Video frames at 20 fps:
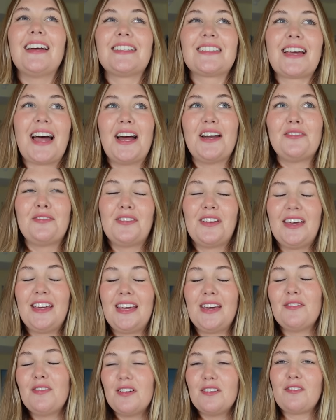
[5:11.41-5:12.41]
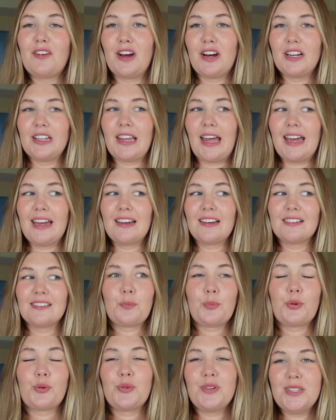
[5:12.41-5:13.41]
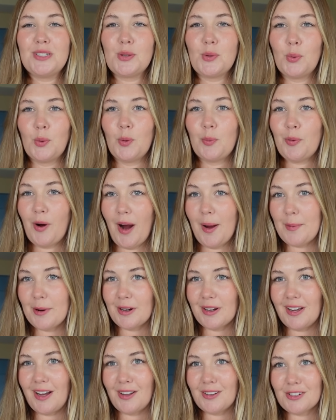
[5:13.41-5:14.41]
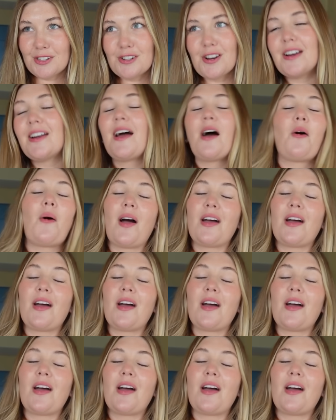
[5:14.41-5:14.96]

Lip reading: it's kind of giving very like preschool primary colors right now.